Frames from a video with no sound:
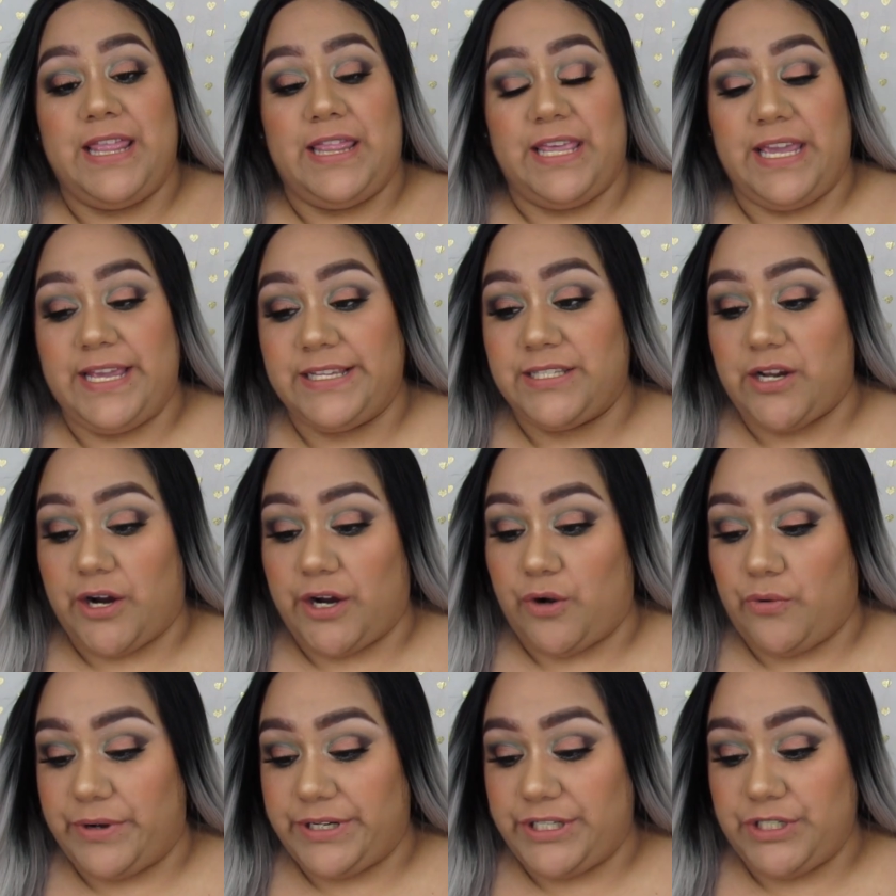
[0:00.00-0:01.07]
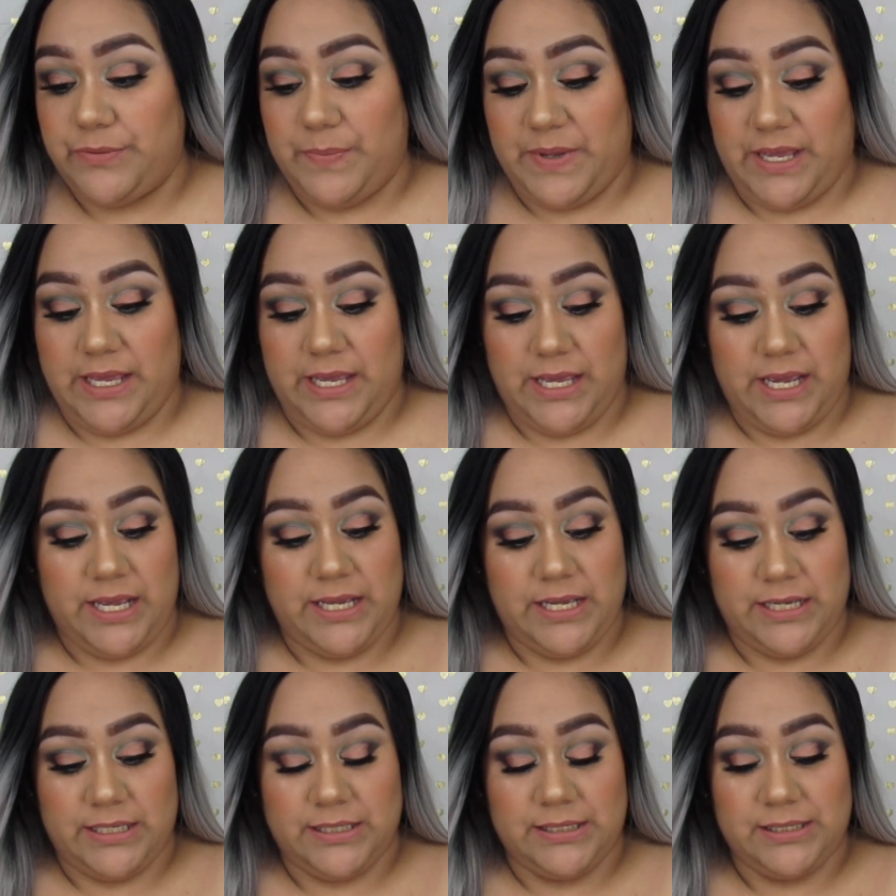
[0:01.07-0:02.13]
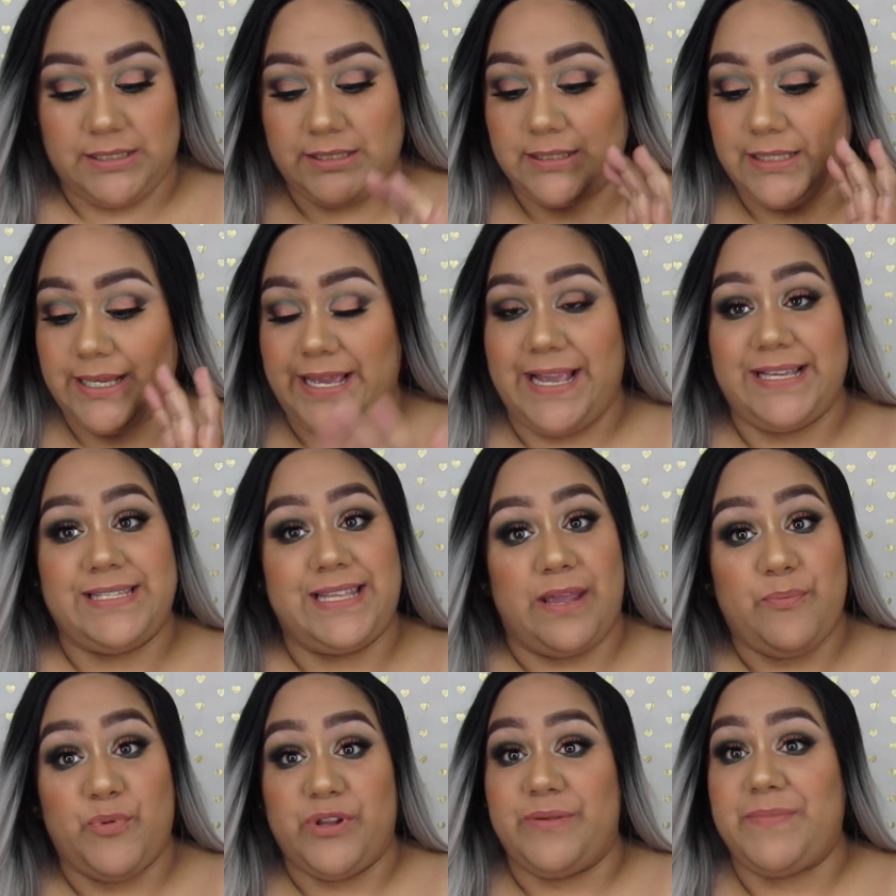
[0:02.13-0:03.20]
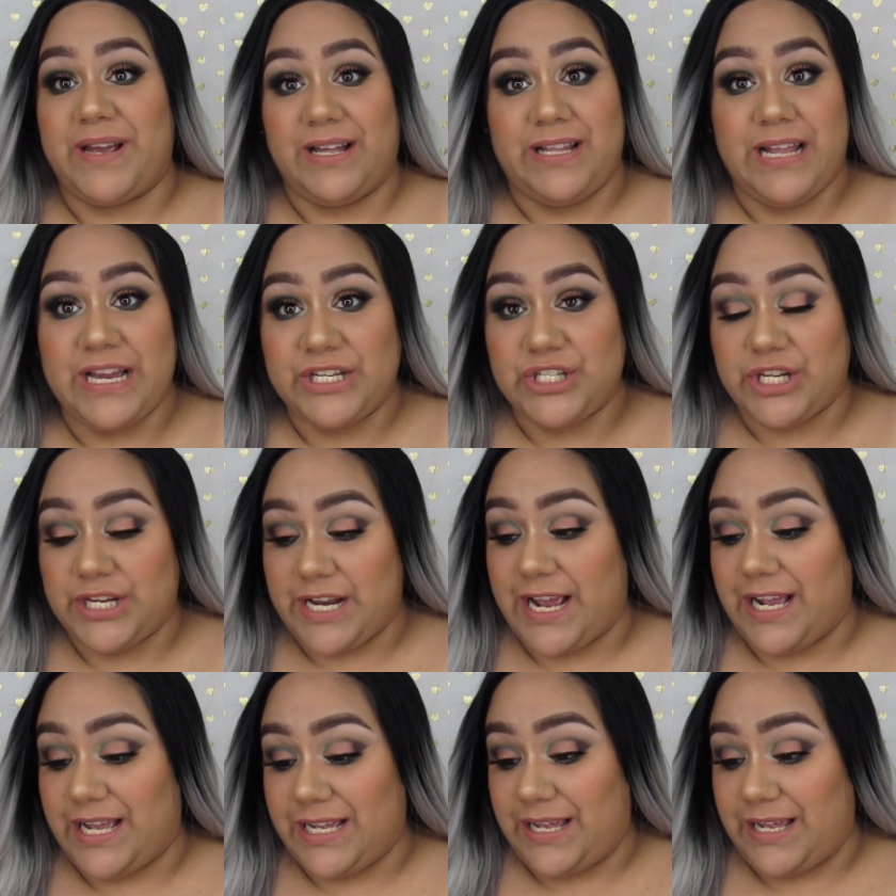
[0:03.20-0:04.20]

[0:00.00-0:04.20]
These are going to be a staple in my collection.